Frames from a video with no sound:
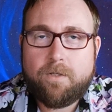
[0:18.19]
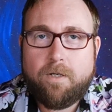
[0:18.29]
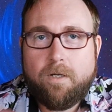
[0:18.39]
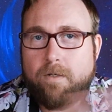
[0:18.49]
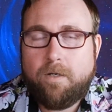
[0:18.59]

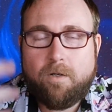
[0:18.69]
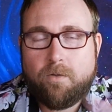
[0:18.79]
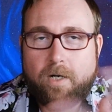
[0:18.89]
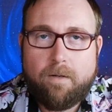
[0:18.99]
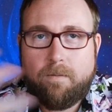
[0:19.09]
trying
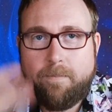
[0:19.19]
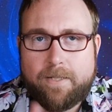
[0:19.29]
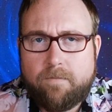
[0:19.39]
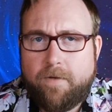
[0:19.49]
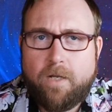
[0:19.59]
to
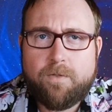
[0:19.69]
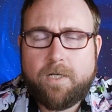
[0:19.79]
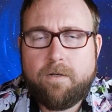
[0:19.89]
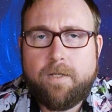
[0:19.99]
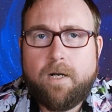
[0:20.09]
make some videos
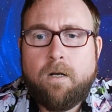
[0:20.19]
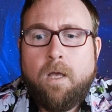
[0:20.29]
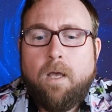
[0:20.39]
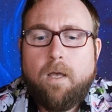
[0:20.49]
here and there.